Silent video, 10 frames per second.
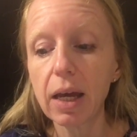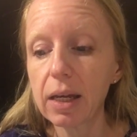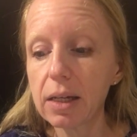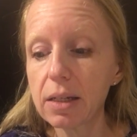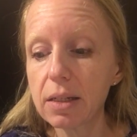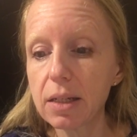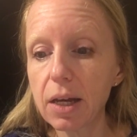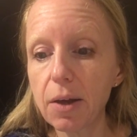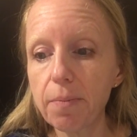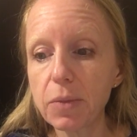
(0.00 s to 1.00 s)
and
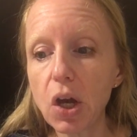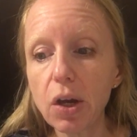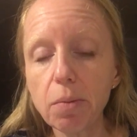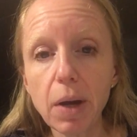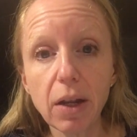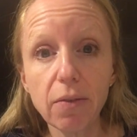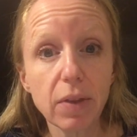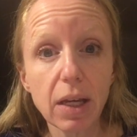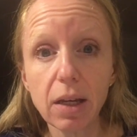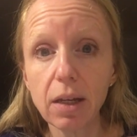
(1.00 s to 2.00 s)
um, talk about if
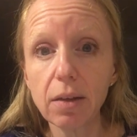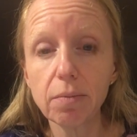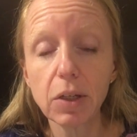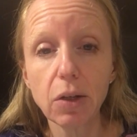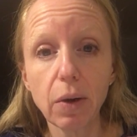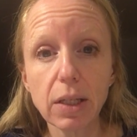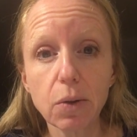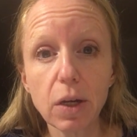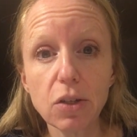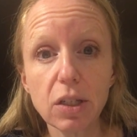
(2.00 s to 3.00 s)
they, you know, ask
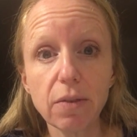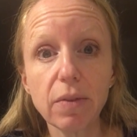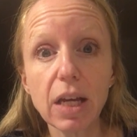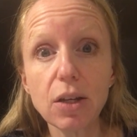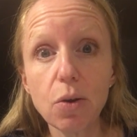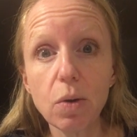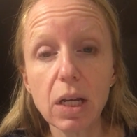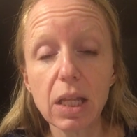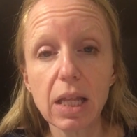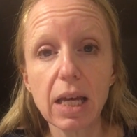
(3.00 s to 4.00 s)
questions if they know
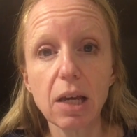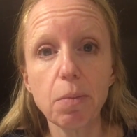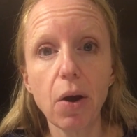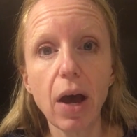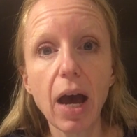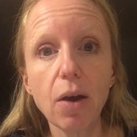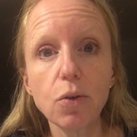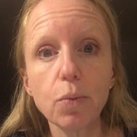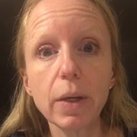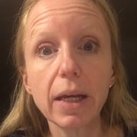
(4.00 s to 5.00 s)
anything about how
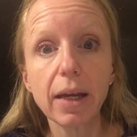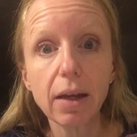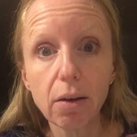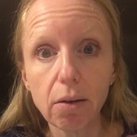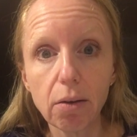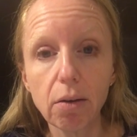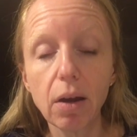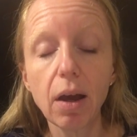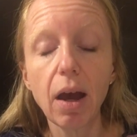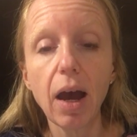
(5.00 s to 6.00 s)
do we hear,
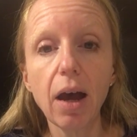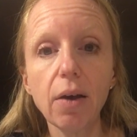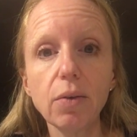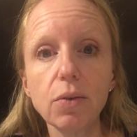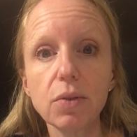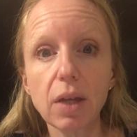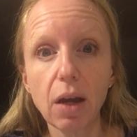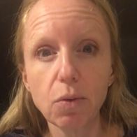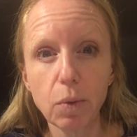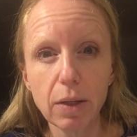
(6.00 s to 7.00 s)
how do
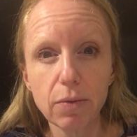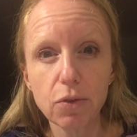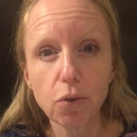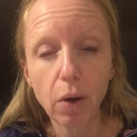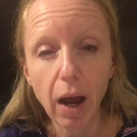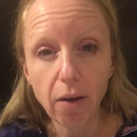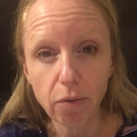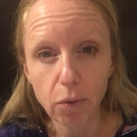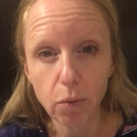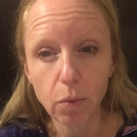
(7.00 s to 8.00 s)
sound waves
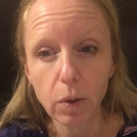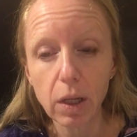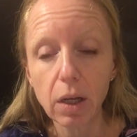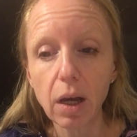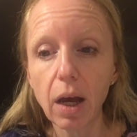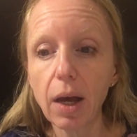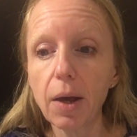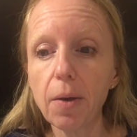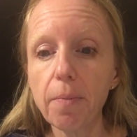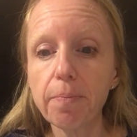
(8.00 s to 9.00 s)
travel,
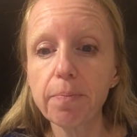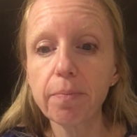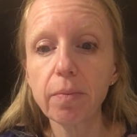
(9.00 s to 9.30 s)
um,